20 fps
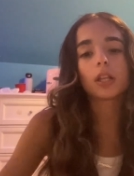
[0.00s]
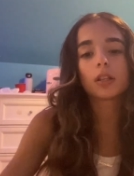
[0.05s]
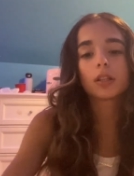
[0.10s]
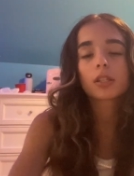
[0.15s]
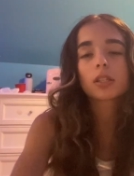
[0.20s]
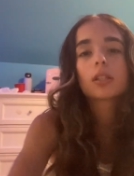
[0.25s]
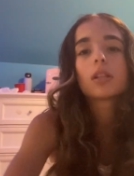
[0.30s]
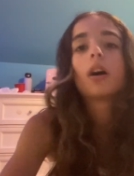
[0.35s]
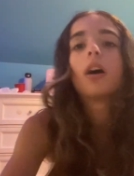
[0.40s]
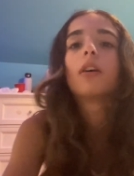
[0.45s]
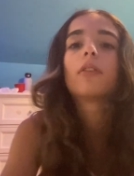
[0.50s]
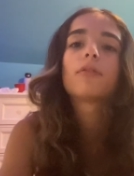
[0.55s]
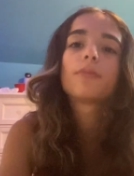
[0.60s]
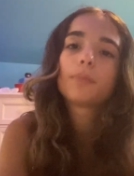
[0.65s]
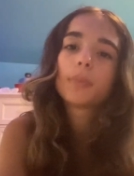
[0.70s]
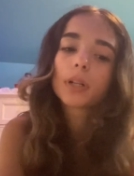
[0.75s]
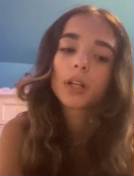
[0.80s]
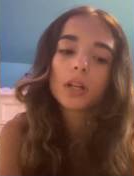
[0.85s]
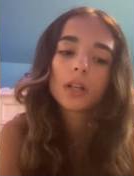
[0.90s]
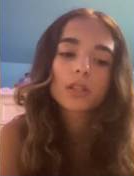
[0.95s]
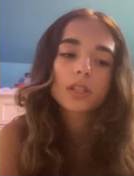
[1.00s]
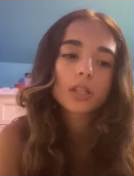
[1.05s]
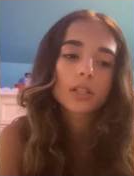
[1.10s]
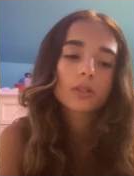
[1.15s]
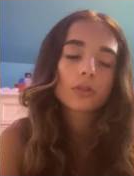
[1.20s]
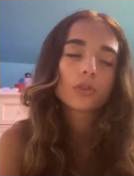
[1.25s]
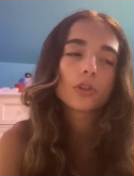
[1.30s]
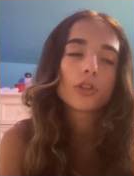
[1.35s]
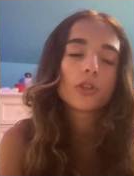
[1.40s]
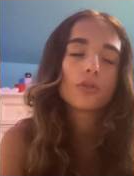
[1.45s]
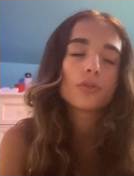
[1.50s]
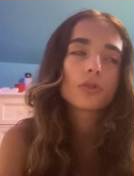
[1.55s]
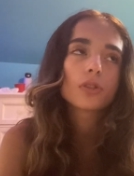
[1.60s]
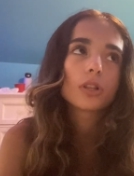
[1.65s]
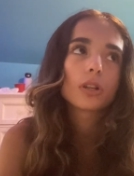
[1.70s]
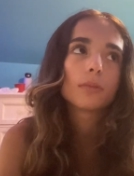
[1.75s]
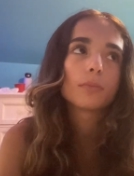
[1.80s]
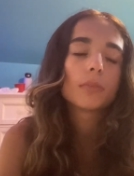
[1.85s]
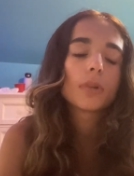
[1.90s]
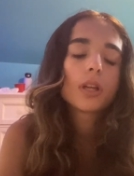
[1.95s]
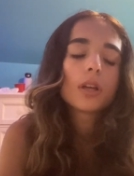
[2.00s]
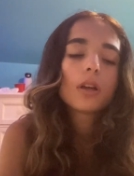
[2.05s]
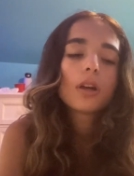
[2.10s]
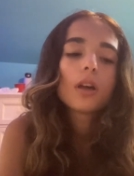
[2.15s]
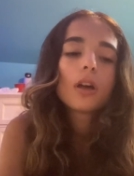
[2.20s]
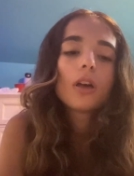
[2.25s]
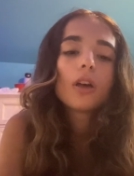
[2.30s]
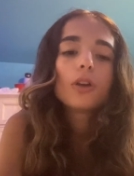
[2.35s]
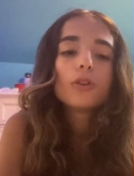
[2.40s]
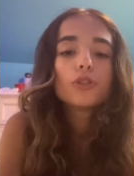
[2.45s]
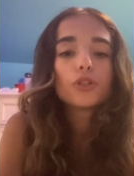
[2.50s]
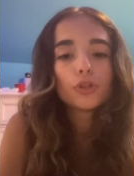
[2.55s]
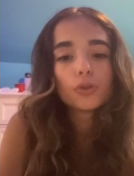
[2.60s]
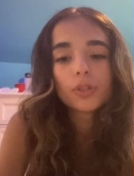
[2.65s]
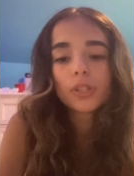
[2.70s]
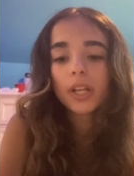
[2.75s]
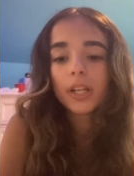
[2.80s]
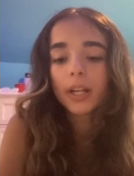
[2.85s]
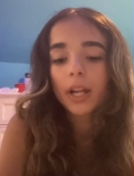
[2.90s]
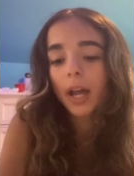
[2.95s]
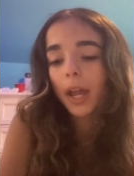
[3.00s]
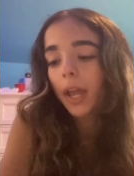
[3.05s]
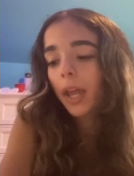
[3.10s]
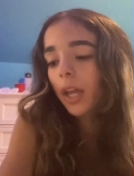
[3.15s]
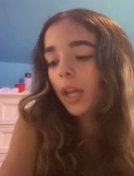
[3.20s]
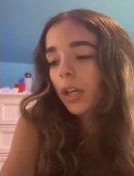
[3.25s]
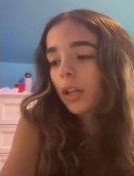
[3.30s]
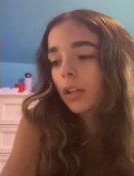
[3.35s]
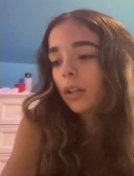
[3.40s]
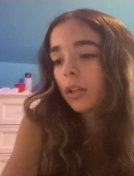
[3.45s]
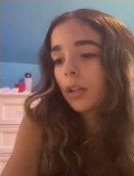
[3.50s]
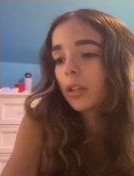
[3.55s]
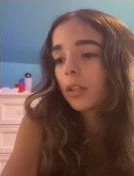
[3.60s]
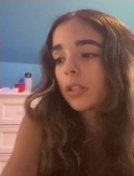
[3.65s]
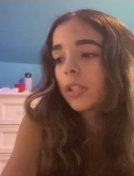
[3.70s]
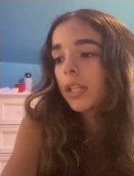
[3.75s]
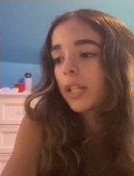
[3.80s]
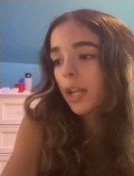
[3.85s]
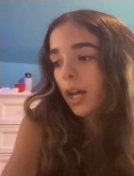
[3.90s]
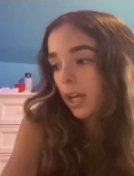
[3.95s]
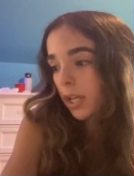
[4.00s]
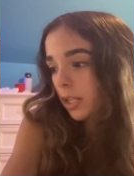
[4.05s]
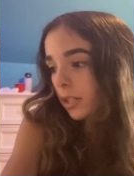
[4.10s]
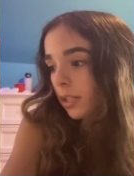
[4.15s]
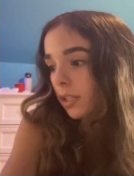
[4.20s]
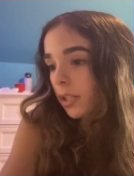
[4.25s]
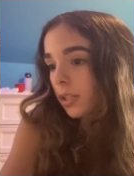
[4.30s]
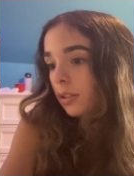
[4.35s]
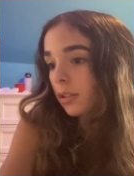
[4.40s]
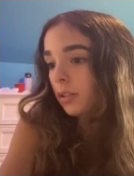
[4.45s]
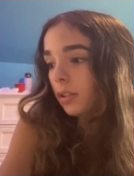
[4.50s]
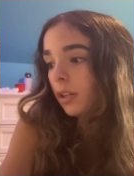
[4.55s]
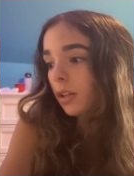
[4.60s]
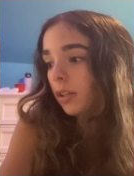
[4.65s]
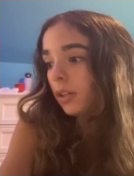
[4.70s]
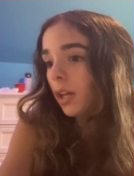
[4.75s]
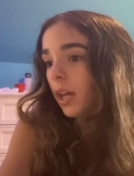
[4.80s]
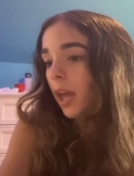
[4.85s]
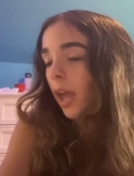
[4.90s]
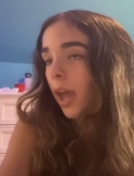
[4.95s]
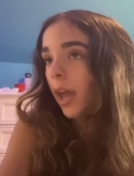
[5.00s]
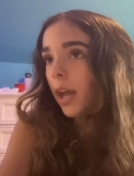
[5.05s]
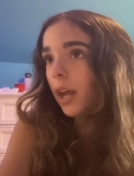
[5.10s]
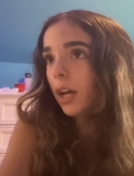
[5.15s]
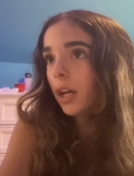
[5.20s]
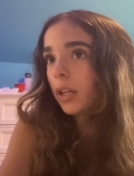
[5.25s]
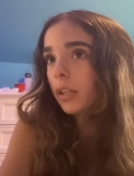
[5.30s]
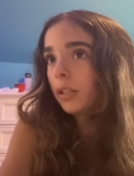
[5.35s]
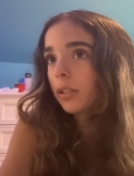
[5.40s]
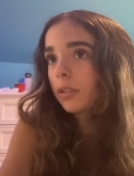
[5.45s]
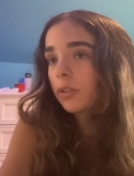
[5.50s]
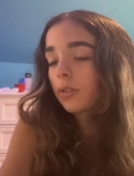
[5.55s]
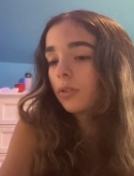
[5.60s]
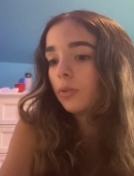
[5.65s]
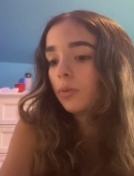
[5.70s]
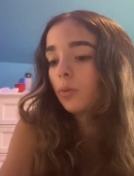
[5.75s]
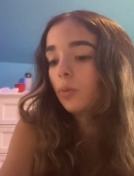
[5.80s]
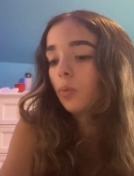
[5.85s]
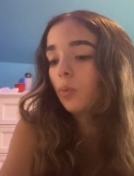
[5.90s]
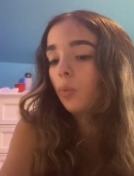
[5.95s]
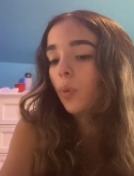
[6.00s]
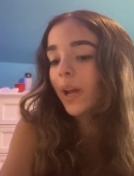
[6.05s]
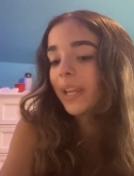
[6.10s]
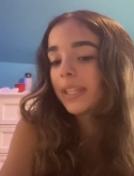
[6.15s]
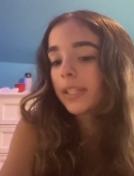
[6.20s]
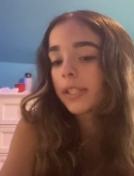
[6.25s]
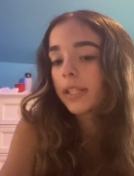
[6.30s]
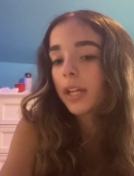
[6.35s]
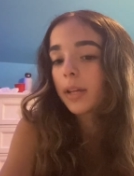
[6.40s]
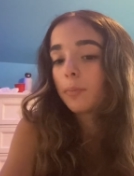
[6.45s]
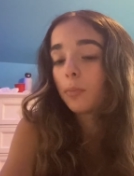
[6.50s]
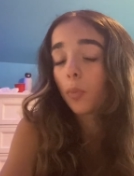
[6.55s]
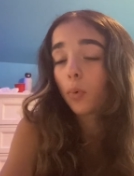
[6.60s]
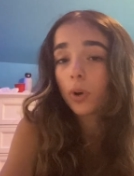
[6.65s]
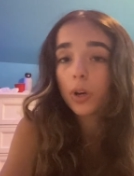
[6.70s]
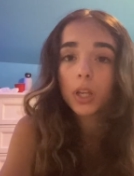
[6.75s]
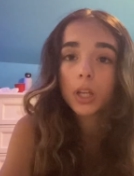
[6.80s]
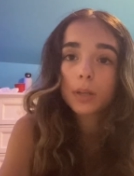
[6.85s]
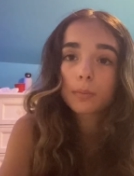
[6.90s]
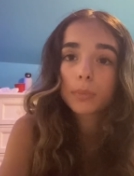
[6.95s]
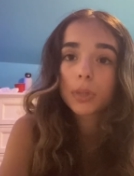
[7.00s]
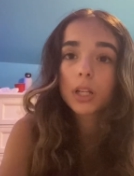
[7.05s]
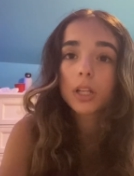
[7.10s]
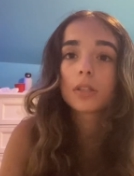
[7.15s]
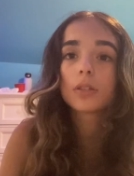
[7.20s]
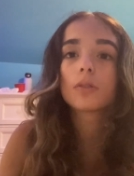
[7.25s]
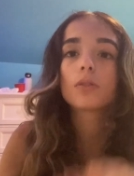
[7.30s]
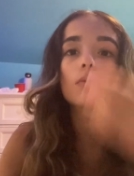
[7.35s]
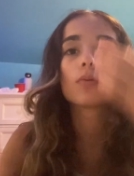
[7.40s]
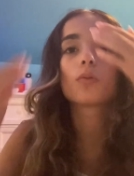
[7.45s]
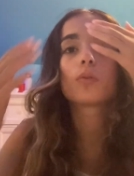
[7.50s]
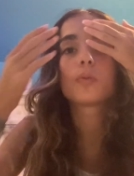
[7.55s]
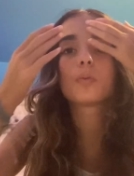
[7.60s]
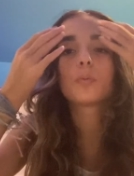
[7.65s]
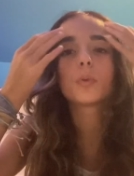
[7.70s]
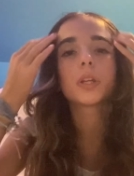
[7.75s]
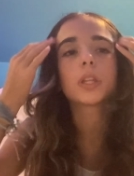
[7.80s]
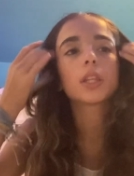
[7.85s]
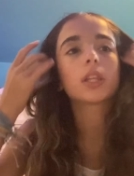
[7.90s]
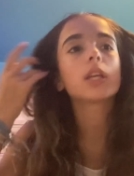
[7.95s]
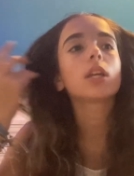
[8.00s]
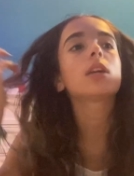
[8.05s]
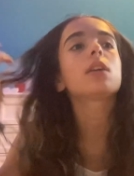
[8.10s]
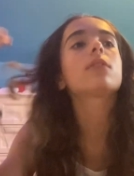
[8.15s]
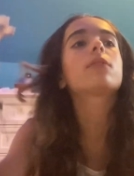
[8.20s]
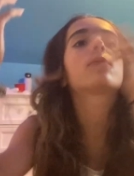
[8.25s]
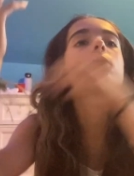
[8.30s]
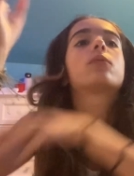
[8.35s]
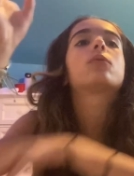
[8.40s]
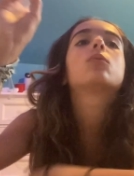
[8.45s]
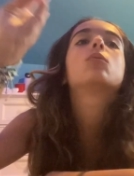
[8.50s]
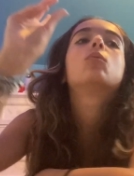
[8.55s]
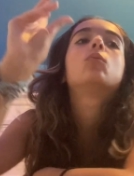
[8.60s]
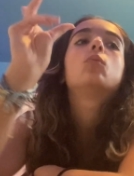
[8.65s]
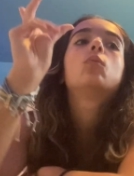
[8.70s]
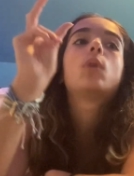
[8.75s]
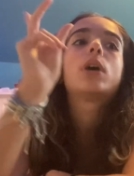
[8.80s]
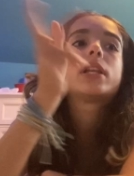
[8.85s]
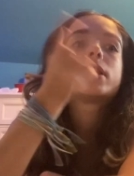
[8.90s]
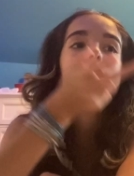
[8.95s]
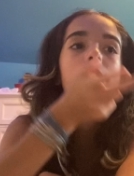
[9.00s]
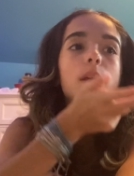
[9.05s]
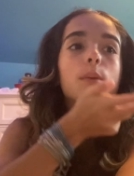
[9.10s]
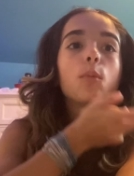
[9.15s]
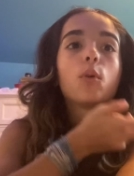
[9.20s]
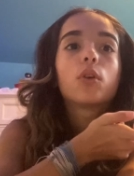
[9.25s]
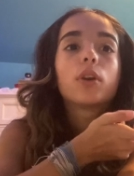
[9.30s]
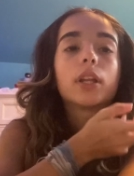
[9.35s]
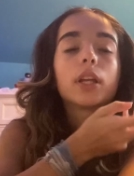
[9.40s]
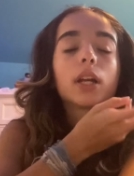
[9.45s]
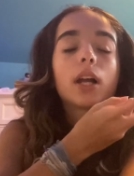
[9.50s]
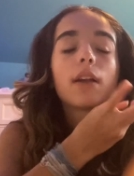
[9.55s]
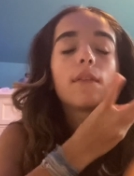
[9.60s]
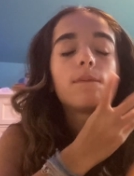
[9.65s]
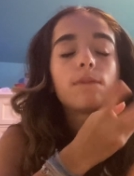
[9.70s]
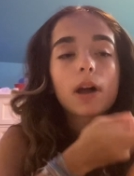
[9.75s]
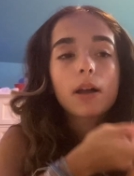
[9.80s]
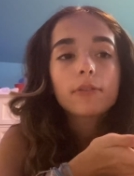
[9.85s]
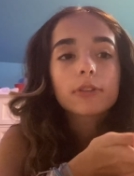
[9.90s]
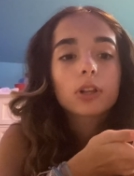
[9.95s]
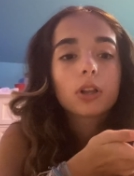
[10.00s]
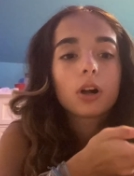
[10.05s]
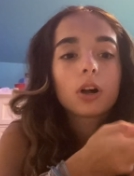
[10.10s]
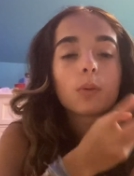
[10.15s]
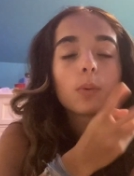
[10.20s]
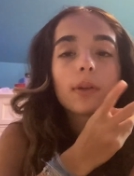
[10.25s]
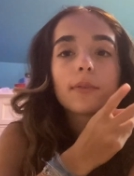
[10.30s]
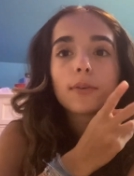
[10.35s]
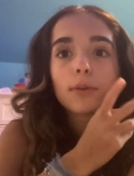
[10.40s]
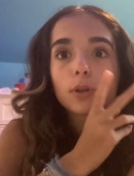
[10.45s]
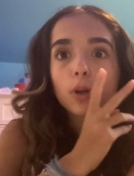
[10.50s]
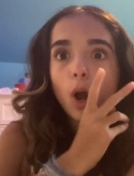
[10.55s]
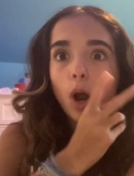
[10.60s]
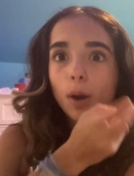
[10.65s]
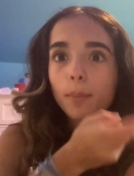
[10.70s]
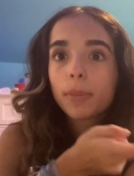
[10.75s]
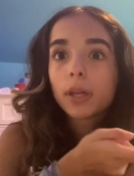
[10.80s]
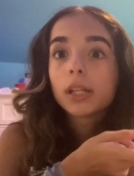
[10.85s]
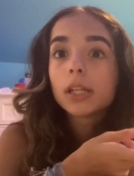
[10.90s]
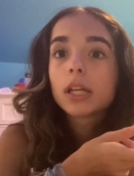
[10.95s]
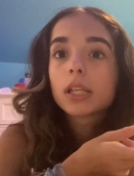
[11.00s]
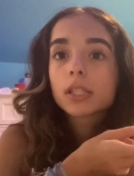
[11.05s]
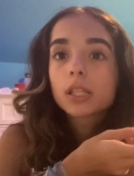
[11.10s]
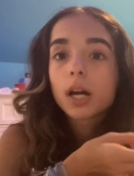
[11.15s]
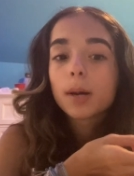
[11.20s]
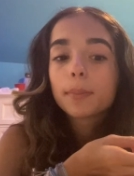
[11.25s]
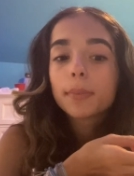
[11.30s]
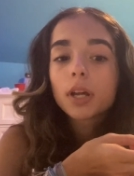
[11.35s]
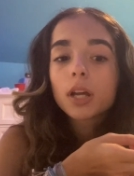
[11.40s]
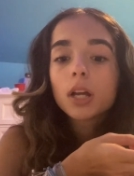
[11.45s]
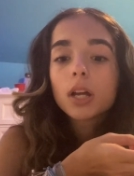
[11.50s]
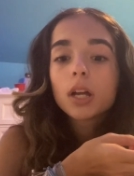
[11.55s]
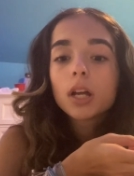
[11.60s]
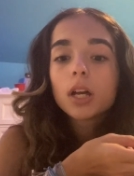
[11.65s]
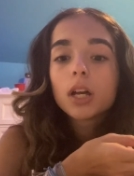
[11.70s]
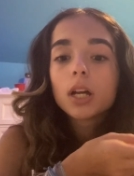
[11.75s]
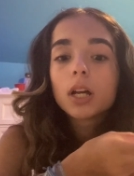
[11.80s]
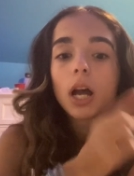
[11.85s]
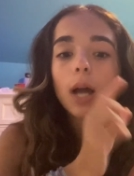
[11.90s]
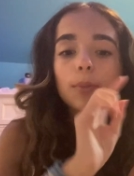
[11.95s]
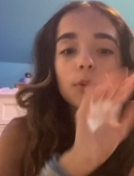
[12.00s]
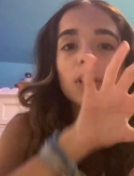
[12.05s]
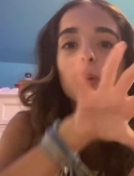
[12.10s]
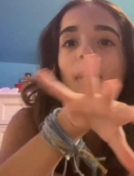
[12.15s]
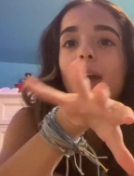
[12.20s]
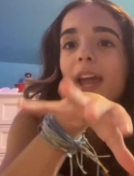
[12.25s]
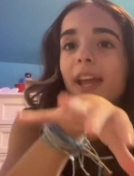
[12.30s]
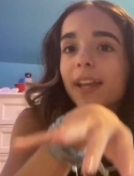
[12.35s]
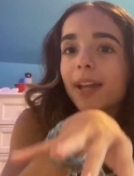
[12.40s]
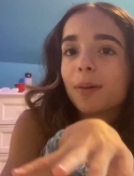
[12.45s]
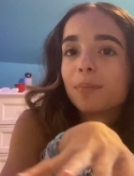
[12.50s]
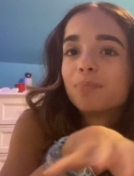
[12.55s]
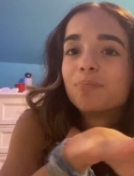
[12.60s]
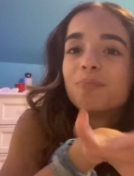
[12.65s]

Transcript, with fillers: and stuff because I still need to use them Tuesday night, tonight, and Wednesday morning because we leave Wednesday morning at 5 o'clock. We have a car picking us up. I'm talking about AM,